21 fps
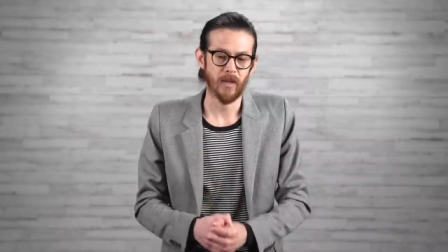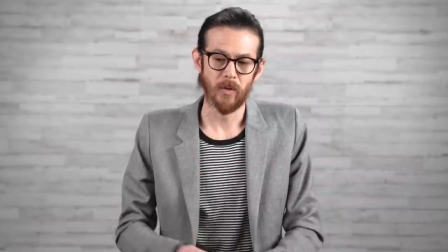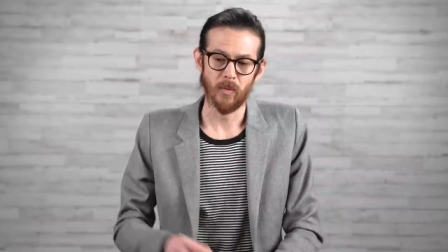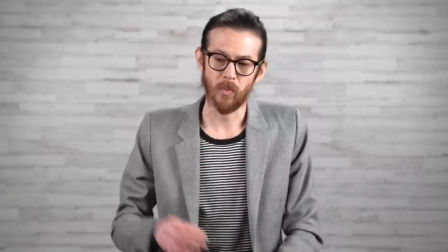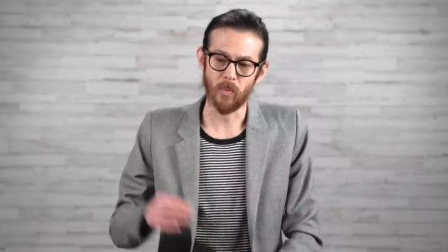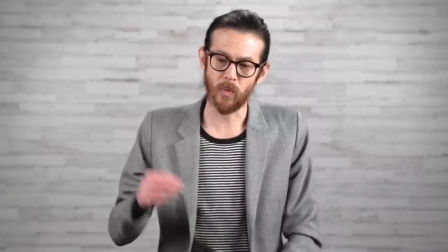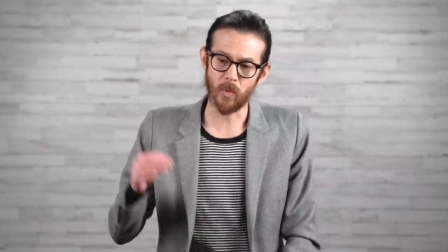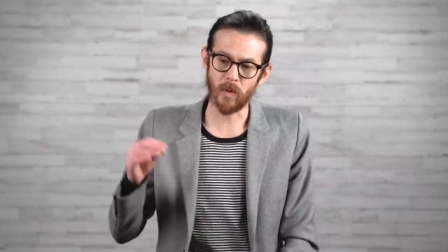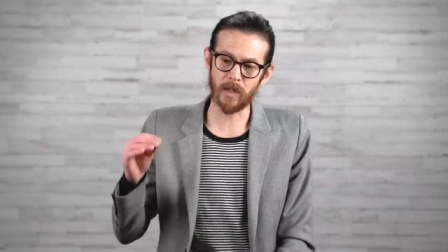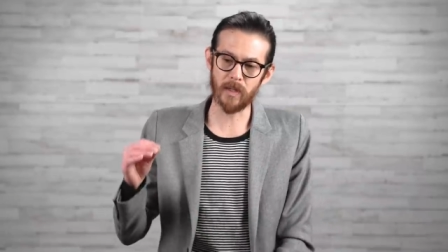
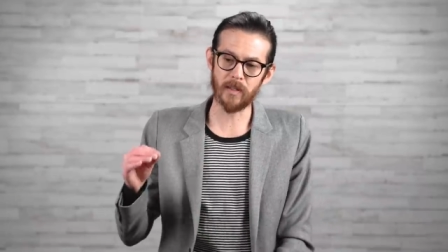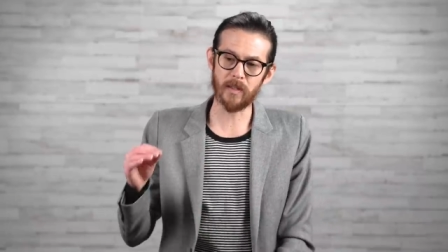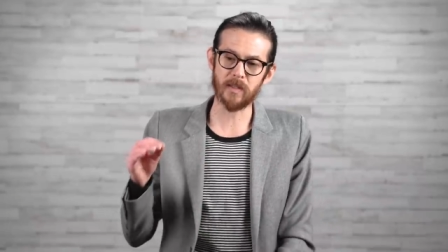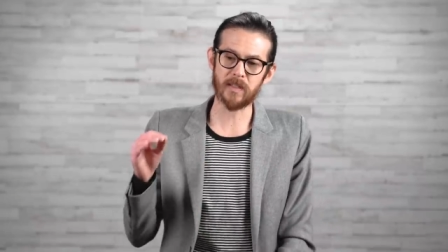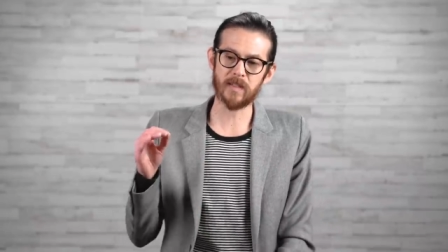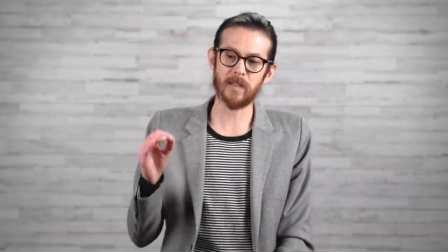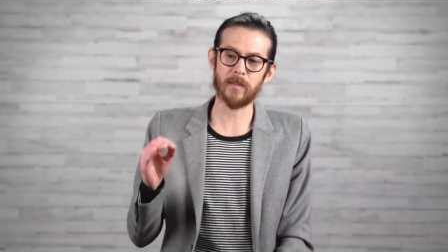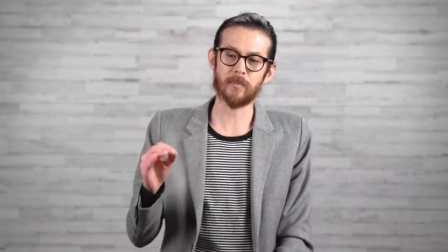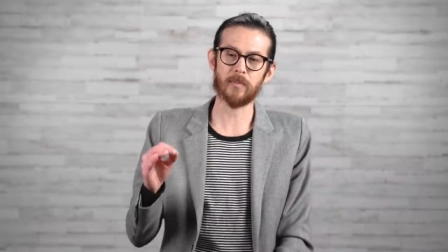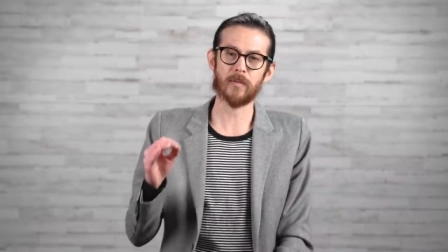One of the
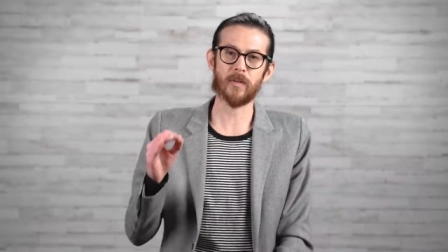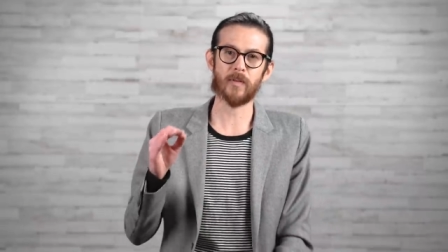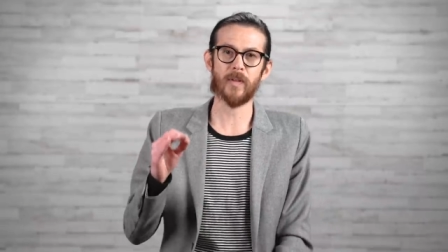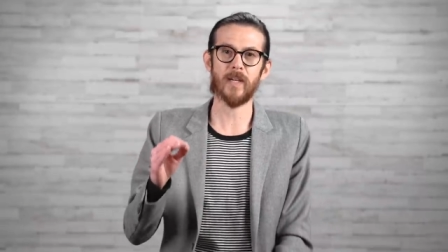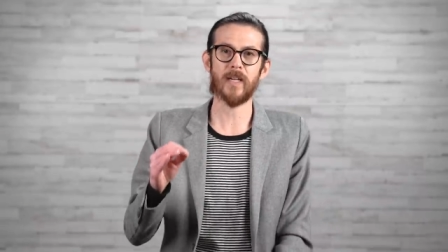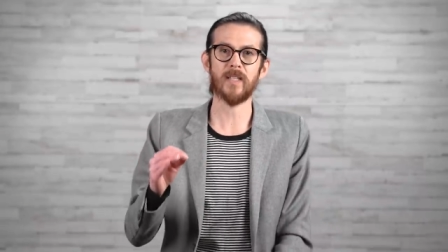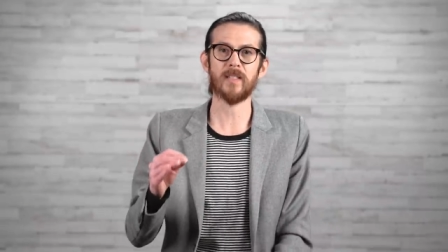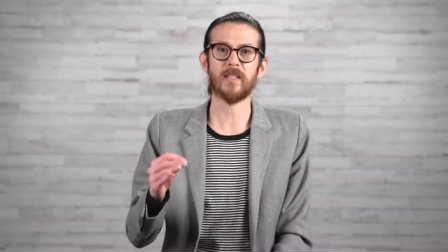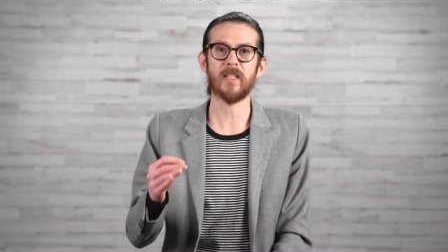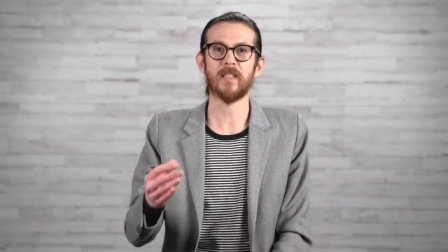simple
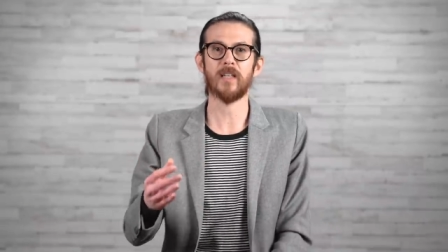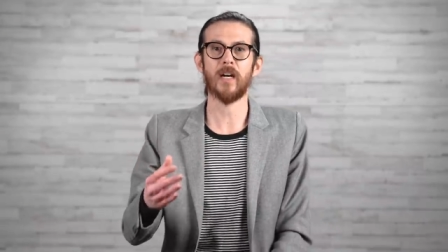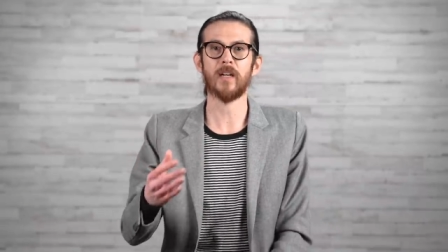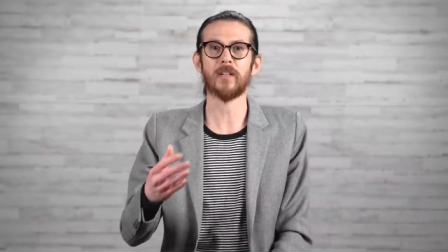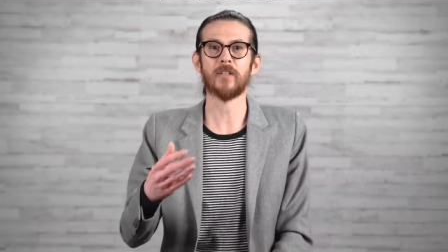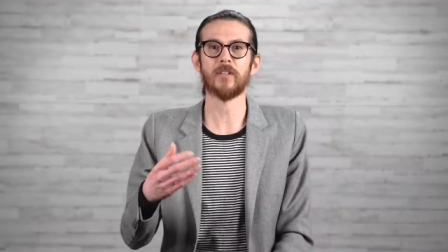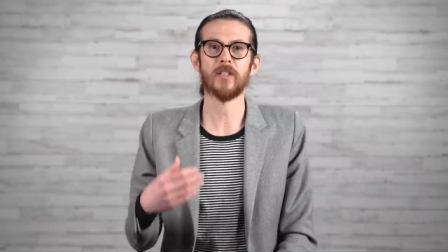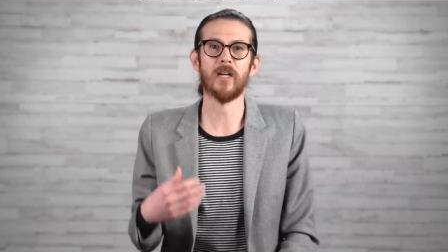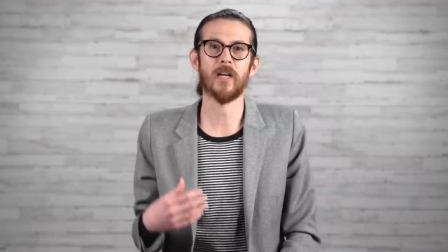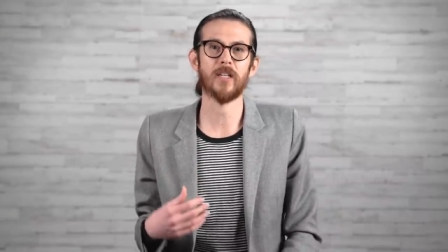things that
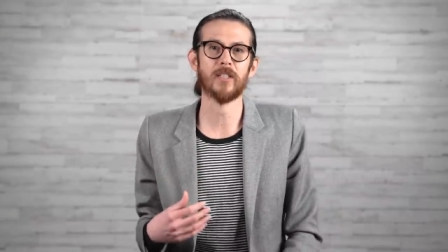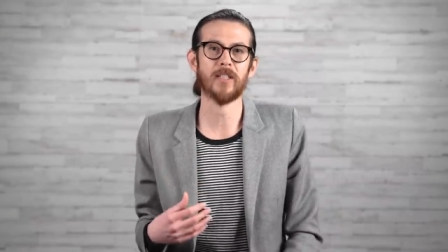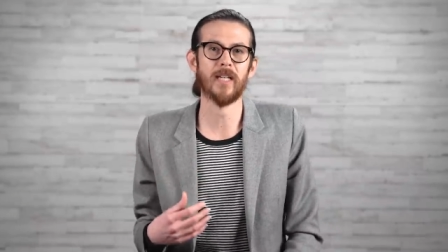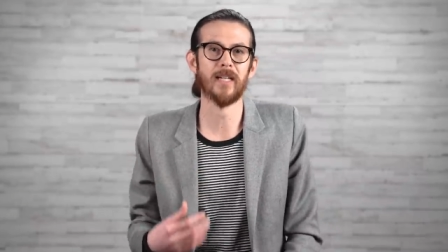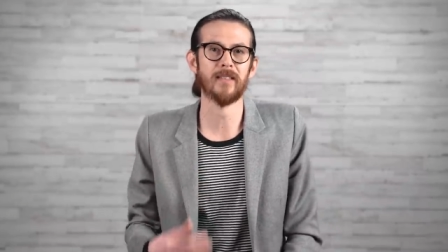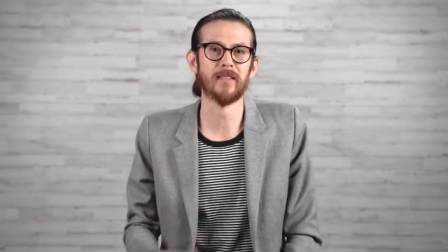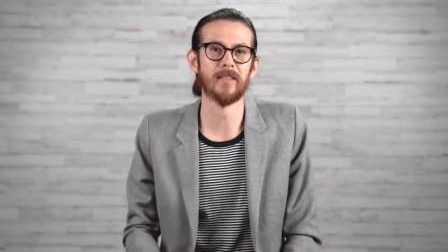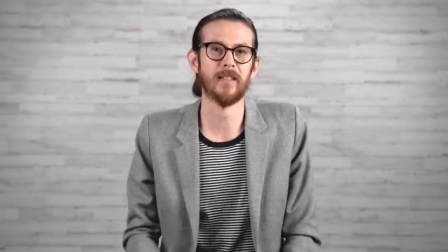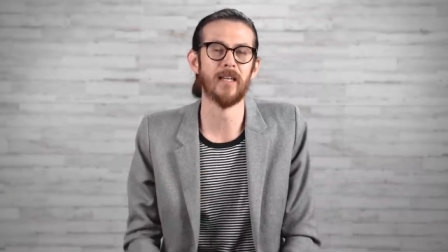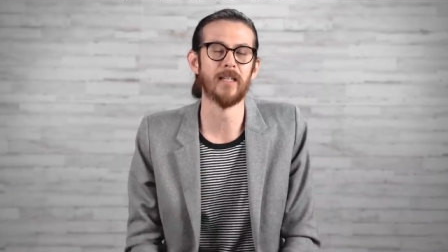Dr. Josh
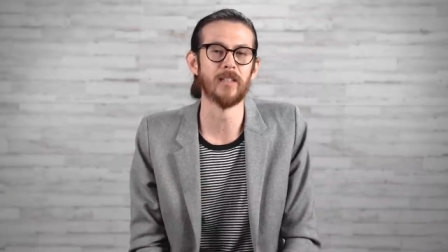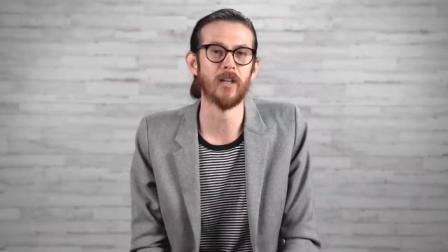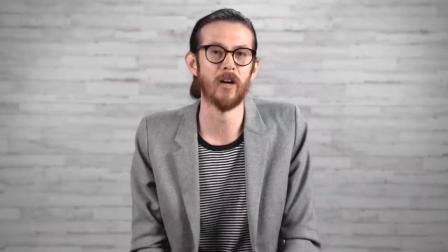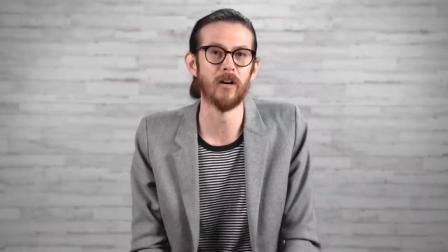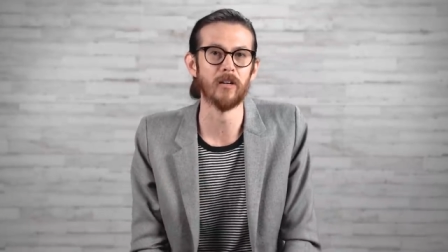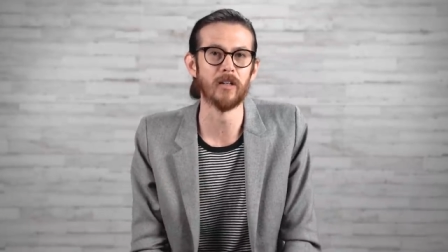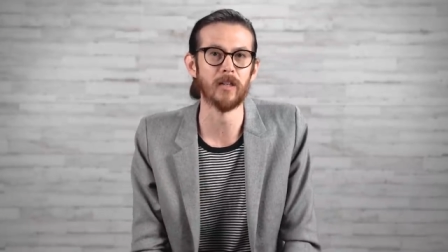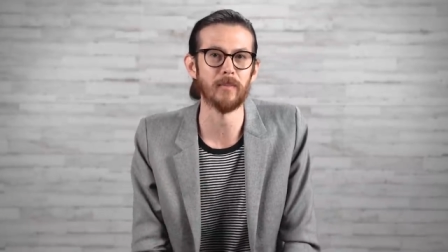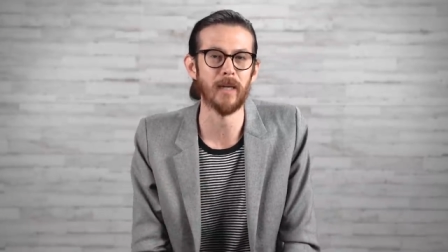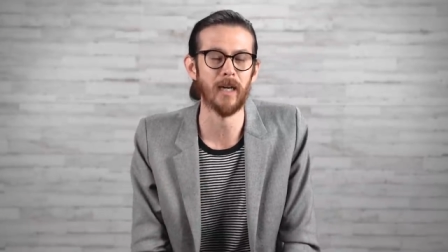Axe and I
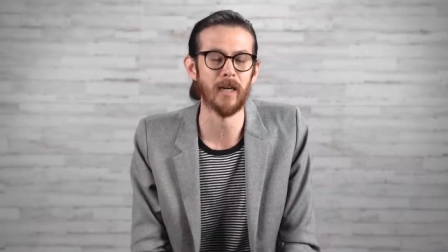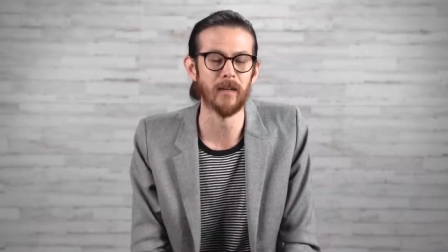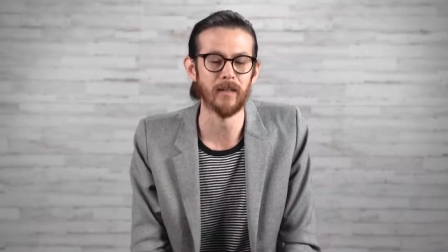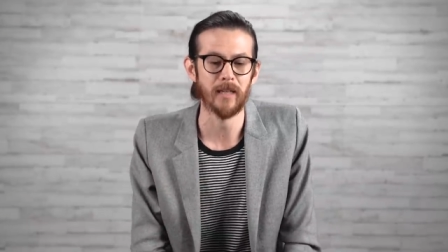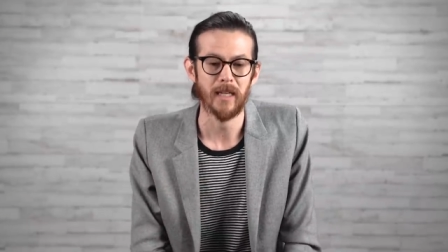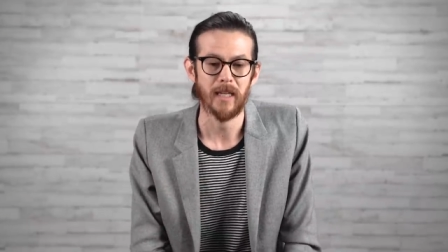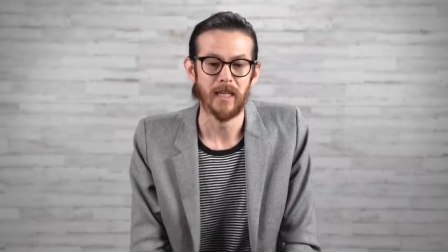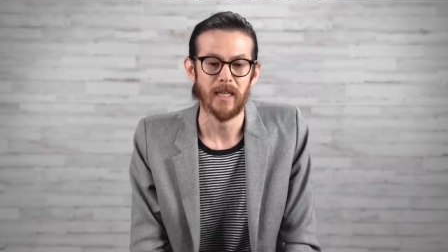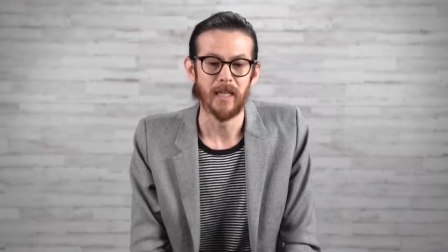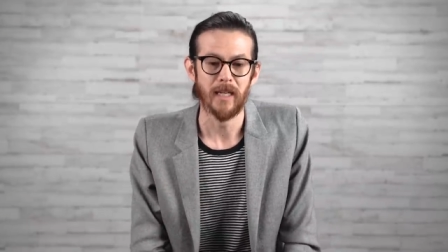talk about